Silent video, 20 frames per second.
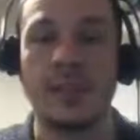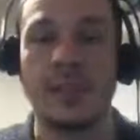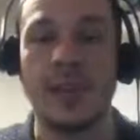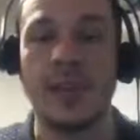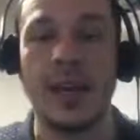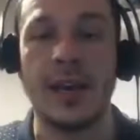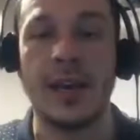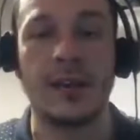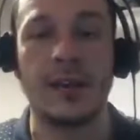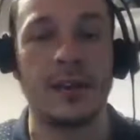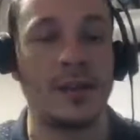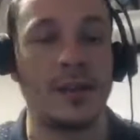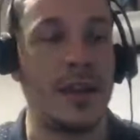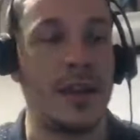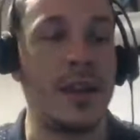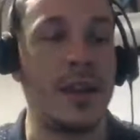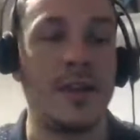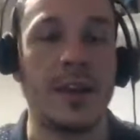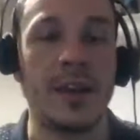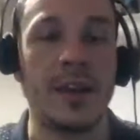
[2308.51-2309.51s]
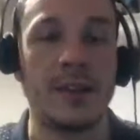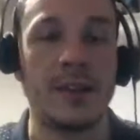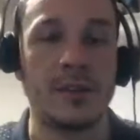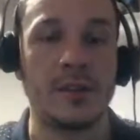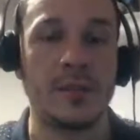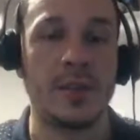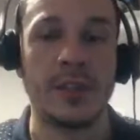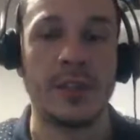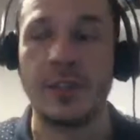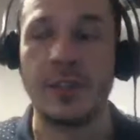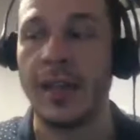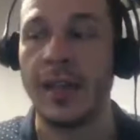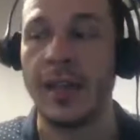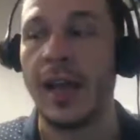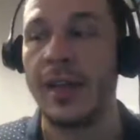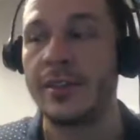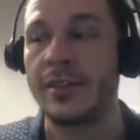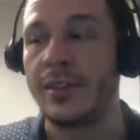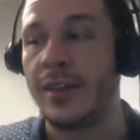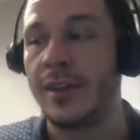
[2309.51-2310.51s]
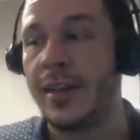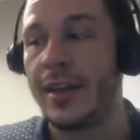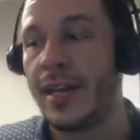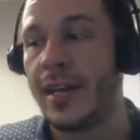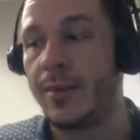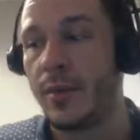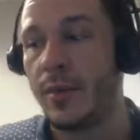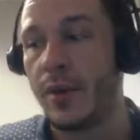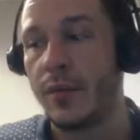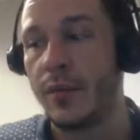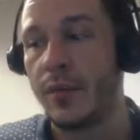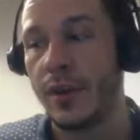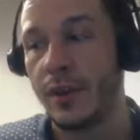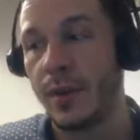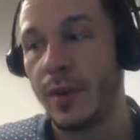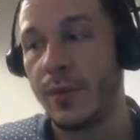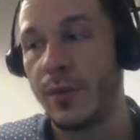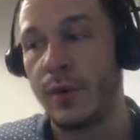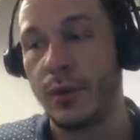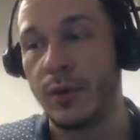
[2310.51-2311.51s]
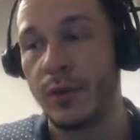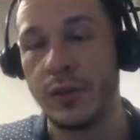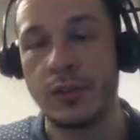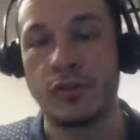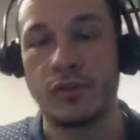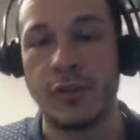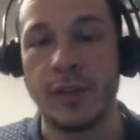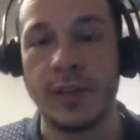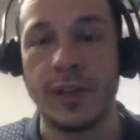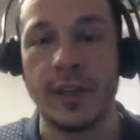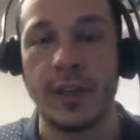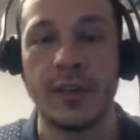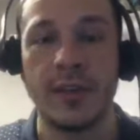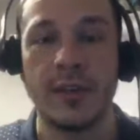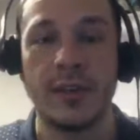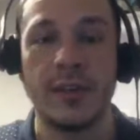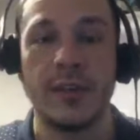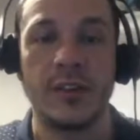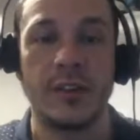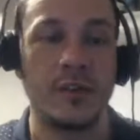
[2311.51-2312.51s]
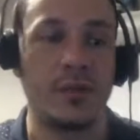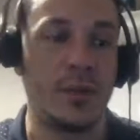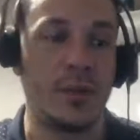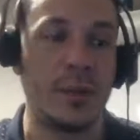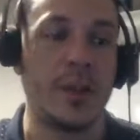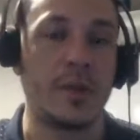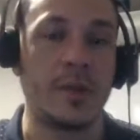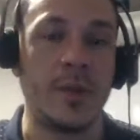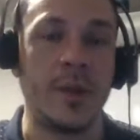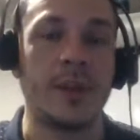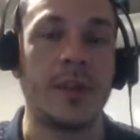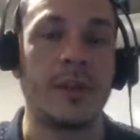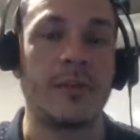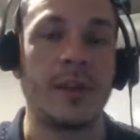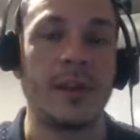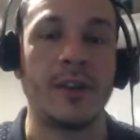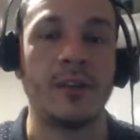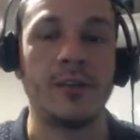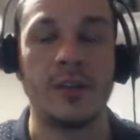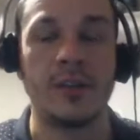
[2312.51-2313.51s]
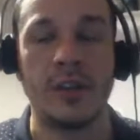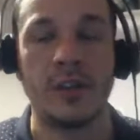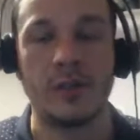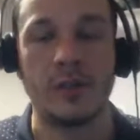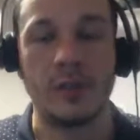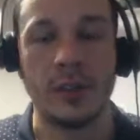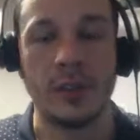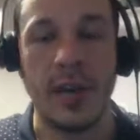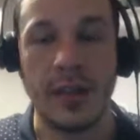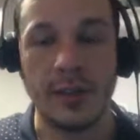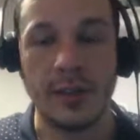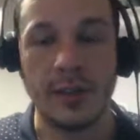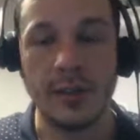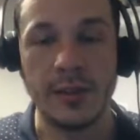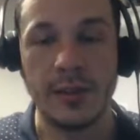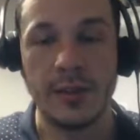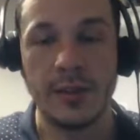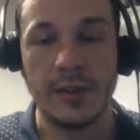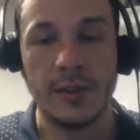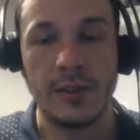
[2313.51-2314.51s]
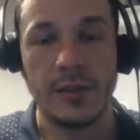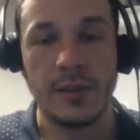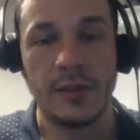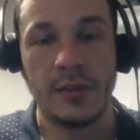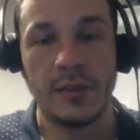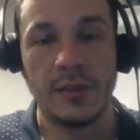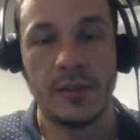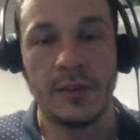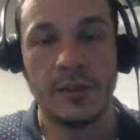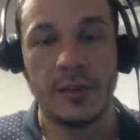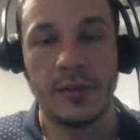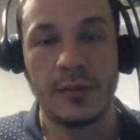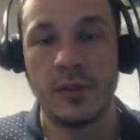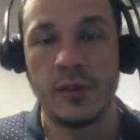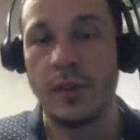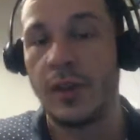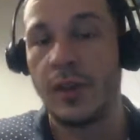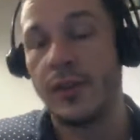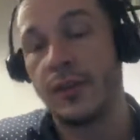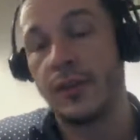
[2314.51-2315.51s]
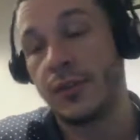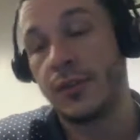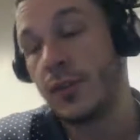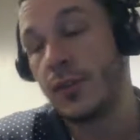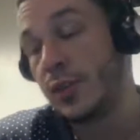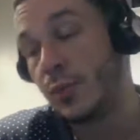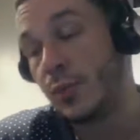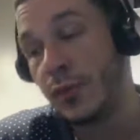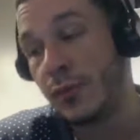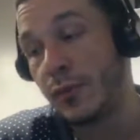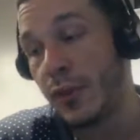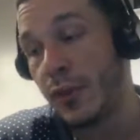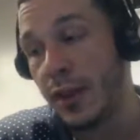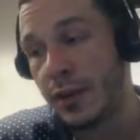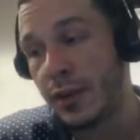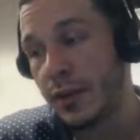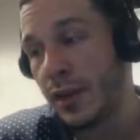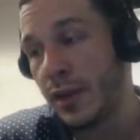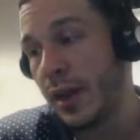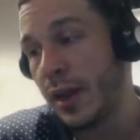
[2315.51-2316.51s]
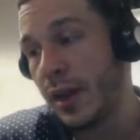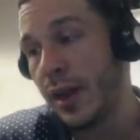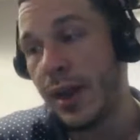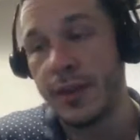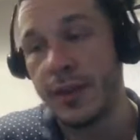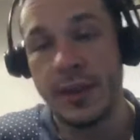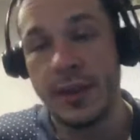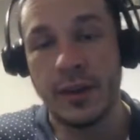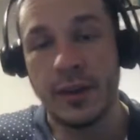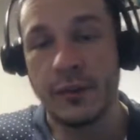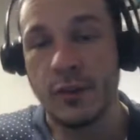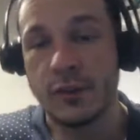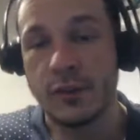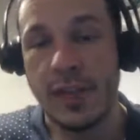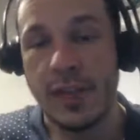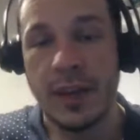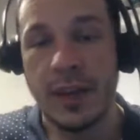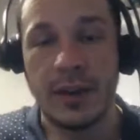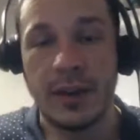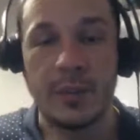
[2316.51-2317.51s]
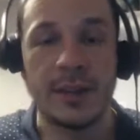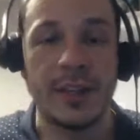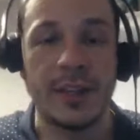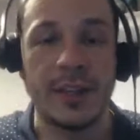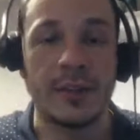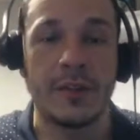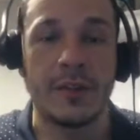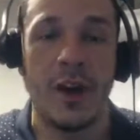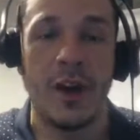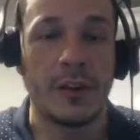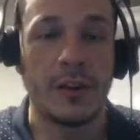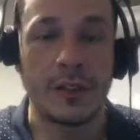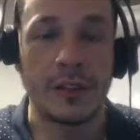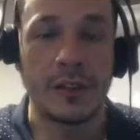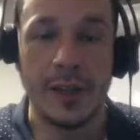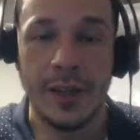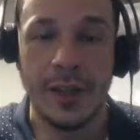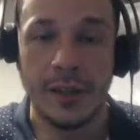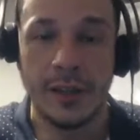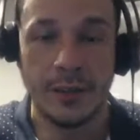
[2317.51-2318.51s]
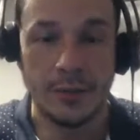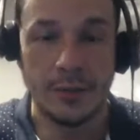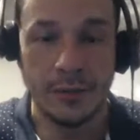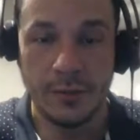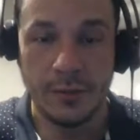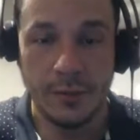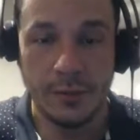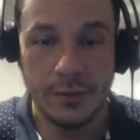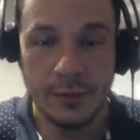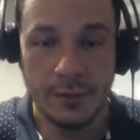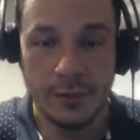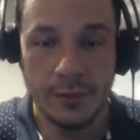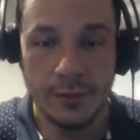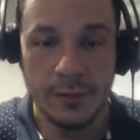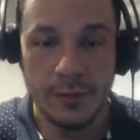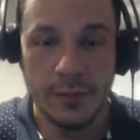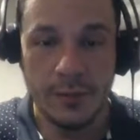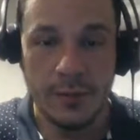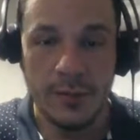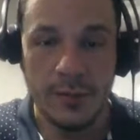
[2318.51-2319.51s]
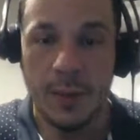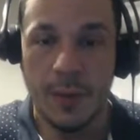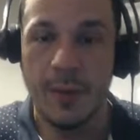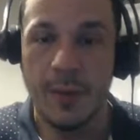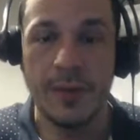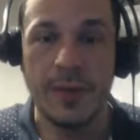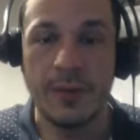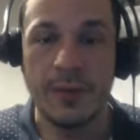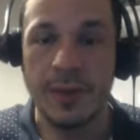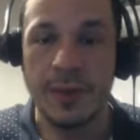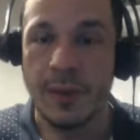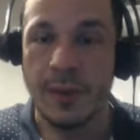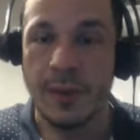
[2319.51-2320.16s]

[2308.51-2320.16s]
like anything else because that is the name of the company. When you're drinking, you think about that, right? You think Goose Island. Eh, let's be frank. I think of Goose Island. I'm not thinking of Honker's Ale. Yeah. I'm not thinking anything. I'm